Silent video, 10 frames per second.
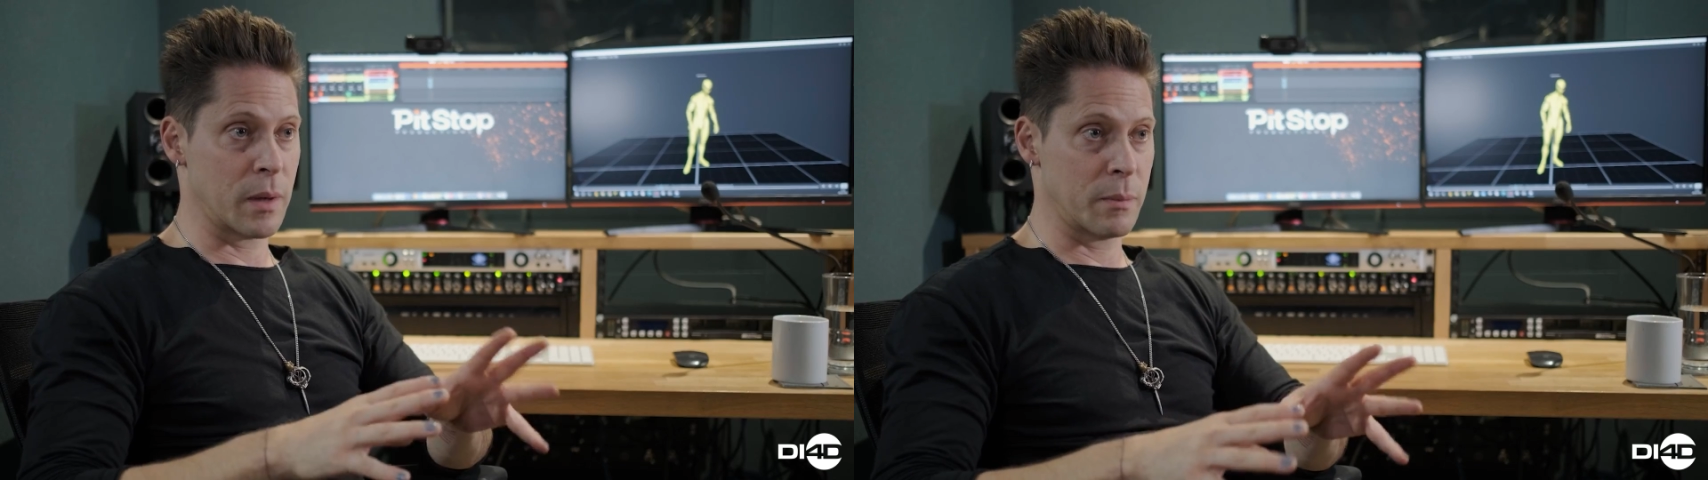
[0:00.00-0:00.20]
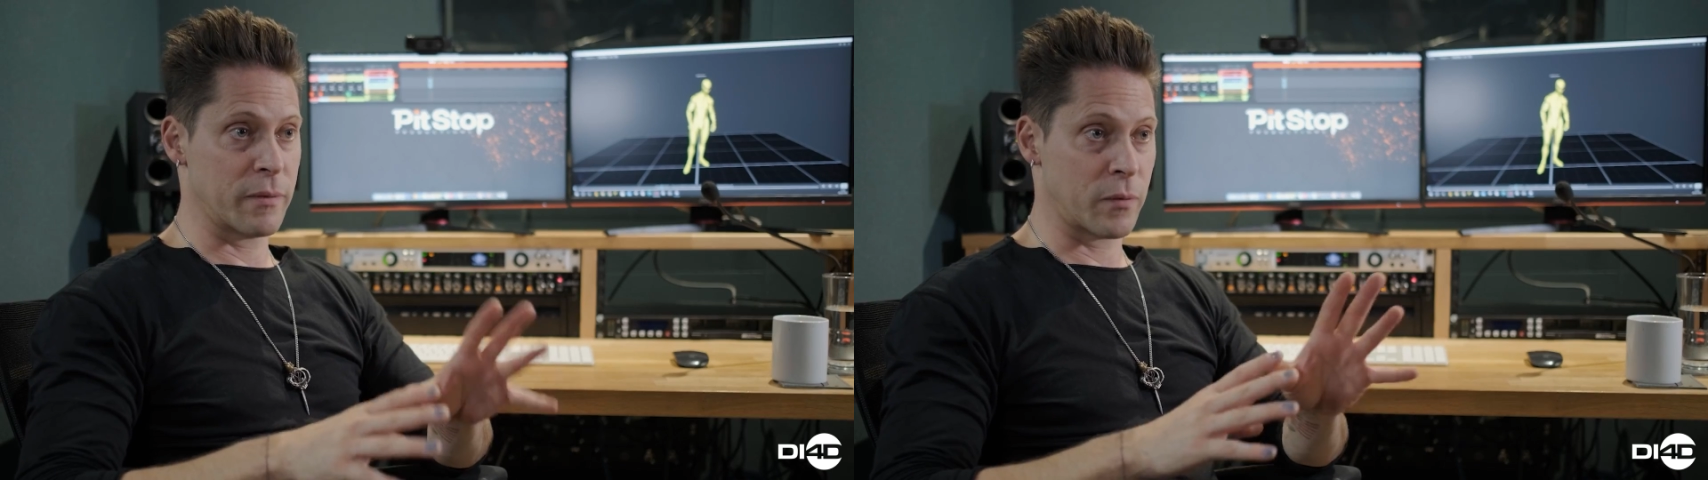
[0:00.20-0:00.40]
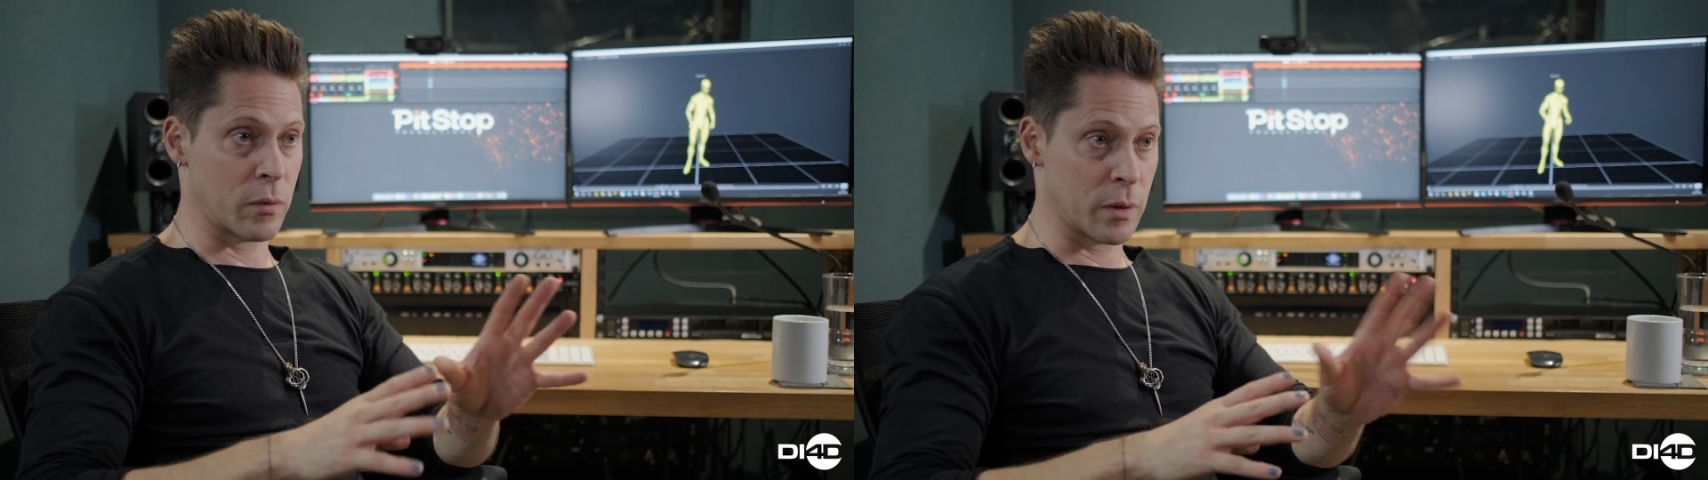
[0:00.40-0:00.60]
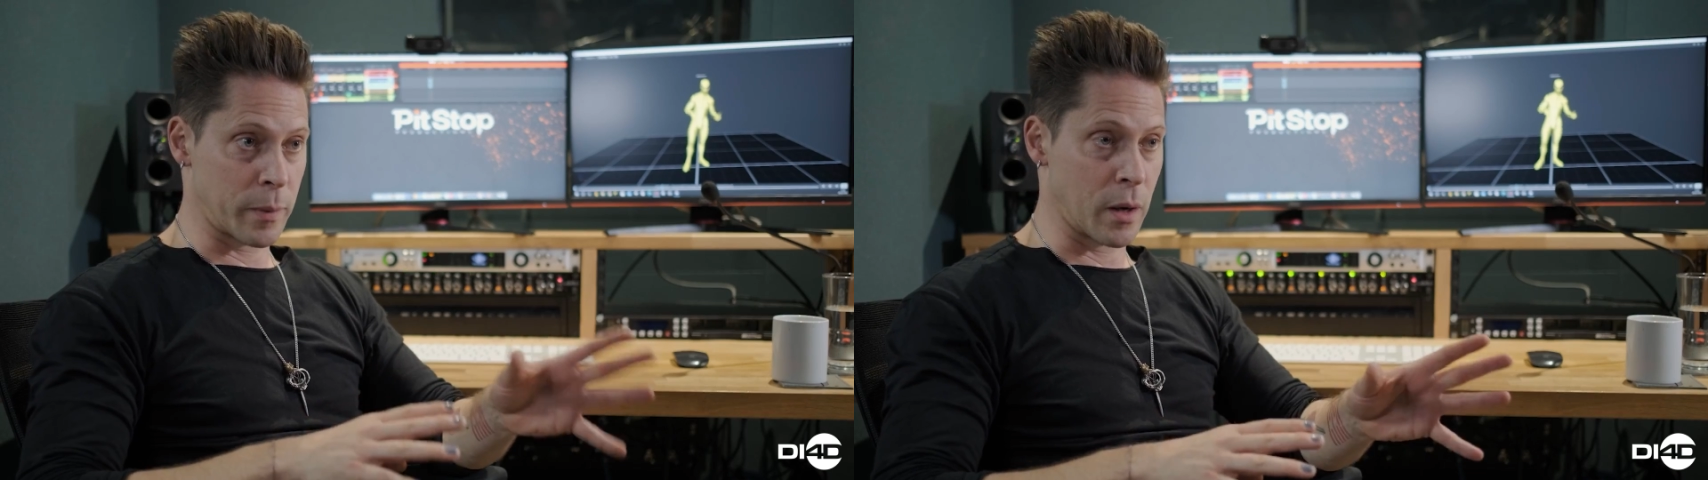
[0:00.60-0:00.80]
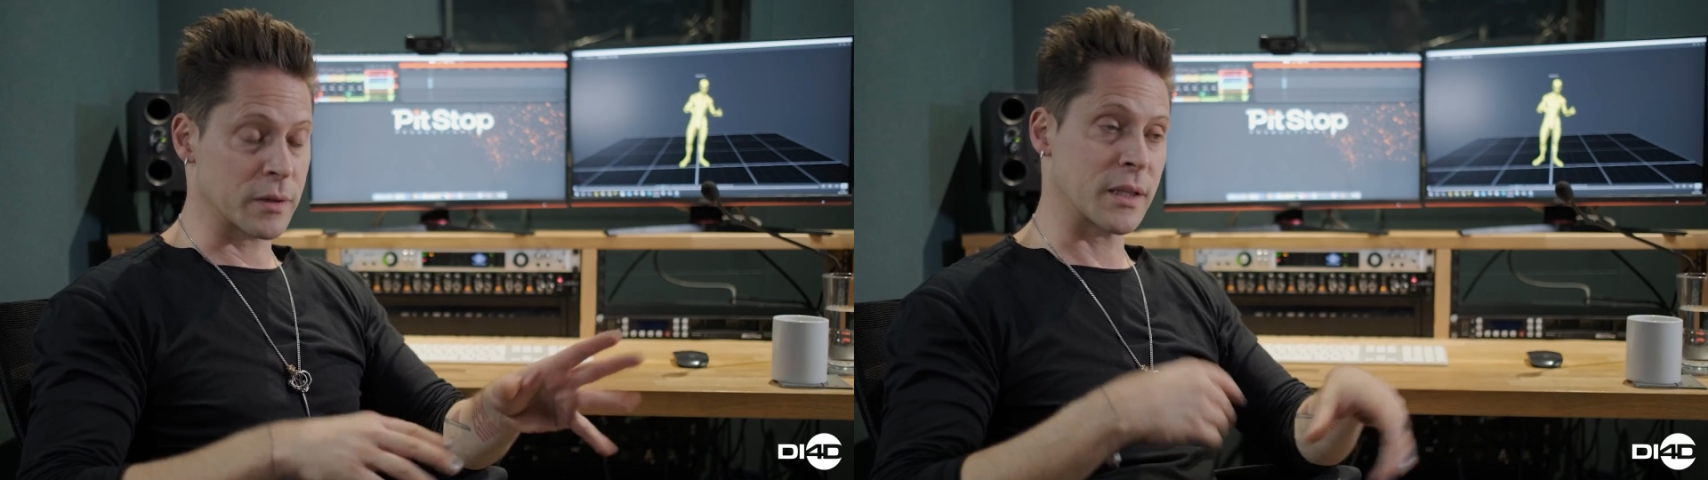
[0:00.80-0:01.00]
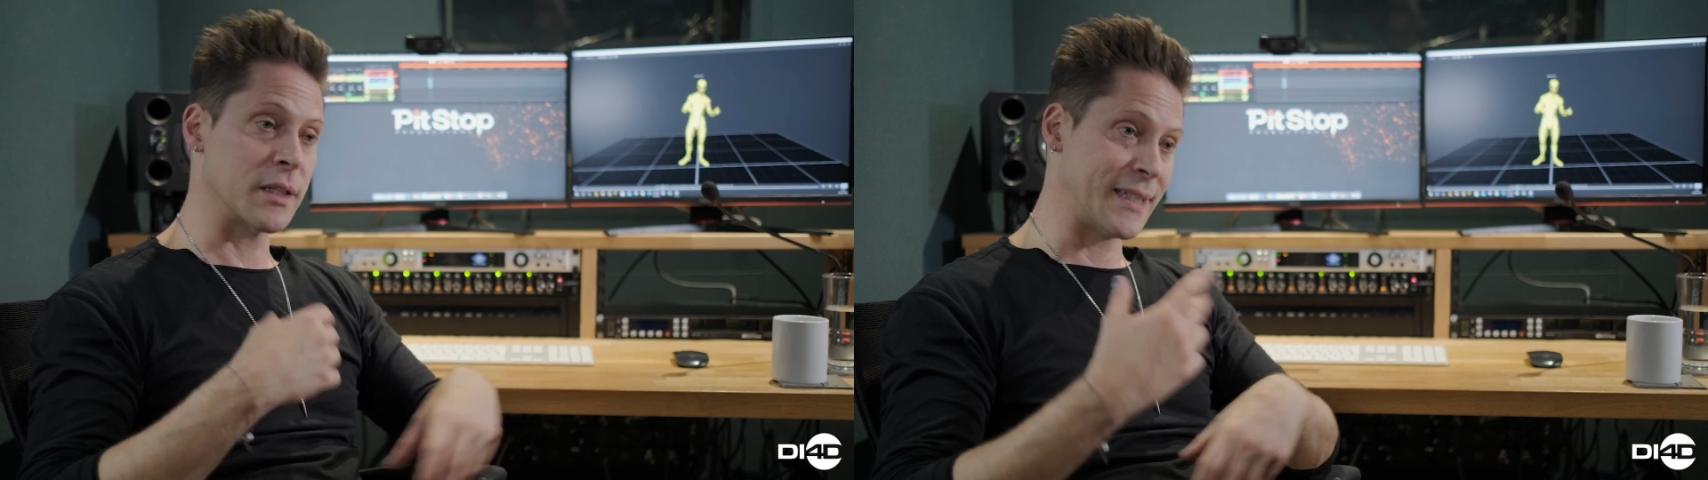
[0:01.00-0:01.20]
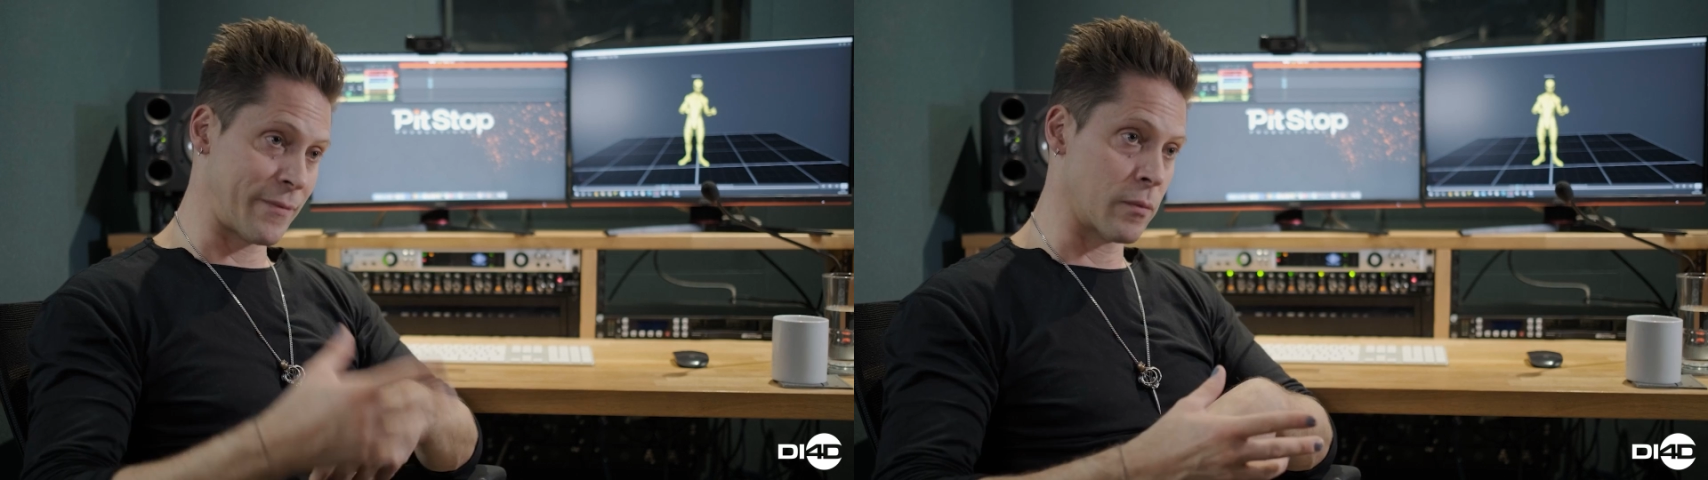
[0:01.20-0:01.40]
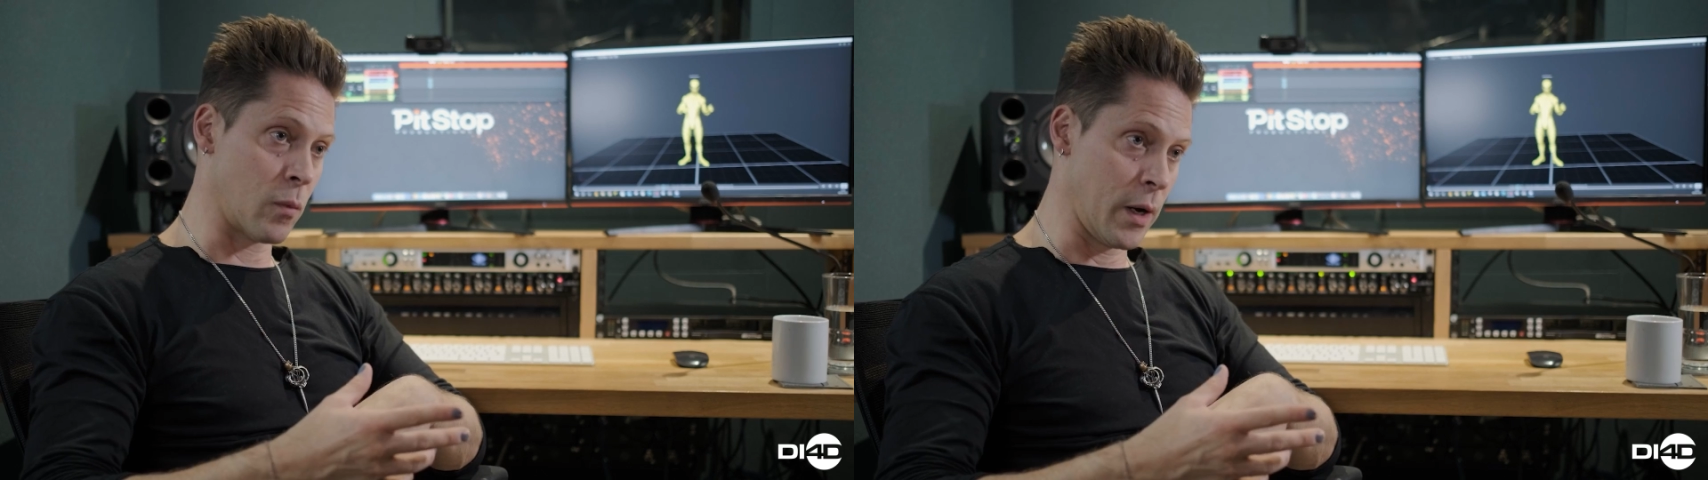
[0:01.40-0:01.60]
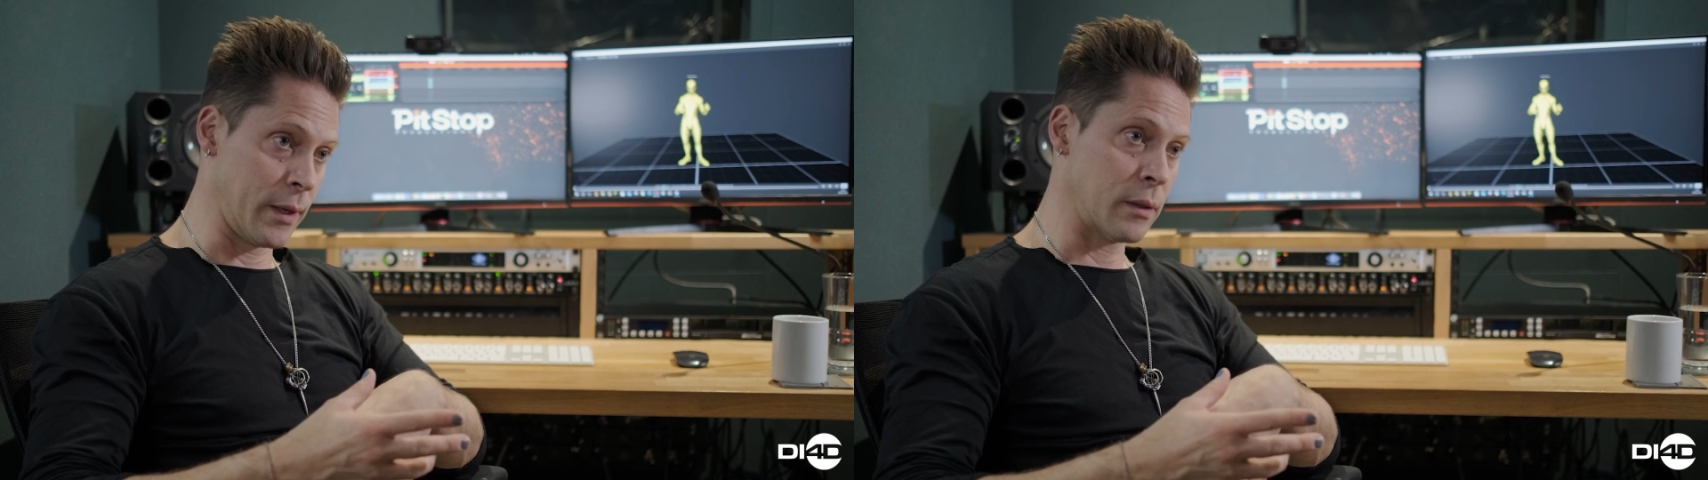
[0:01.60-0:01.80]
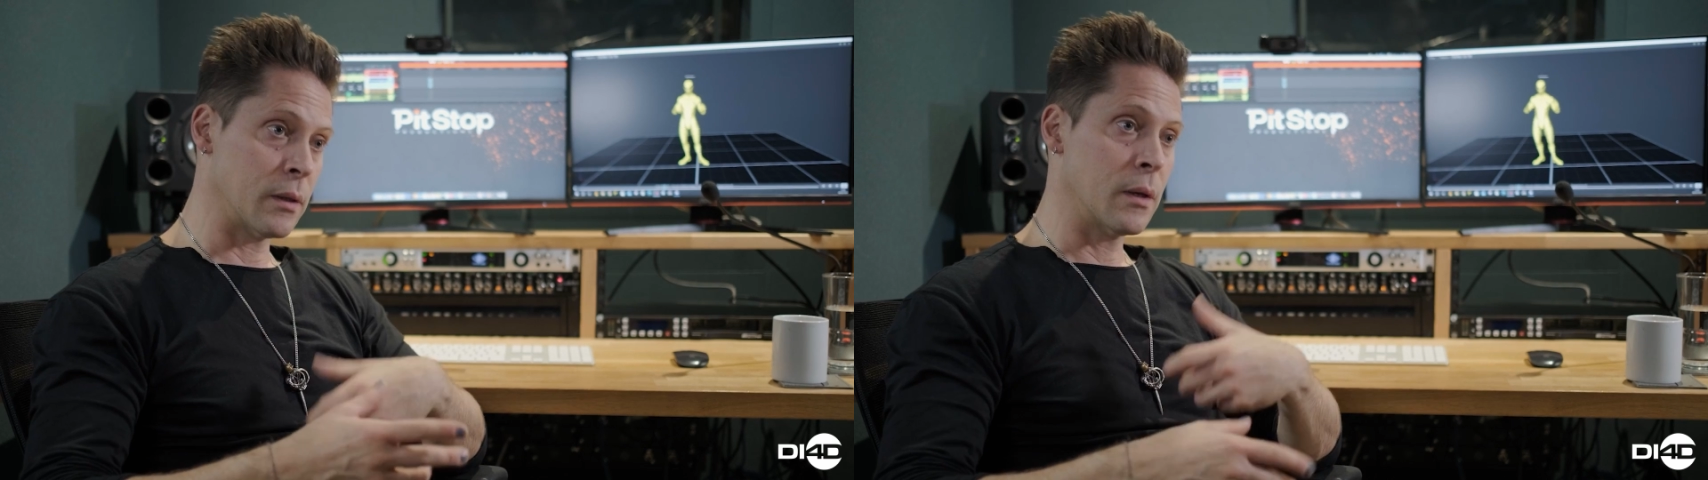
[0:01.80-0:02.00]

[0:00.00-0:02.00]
made before in the past in a different way.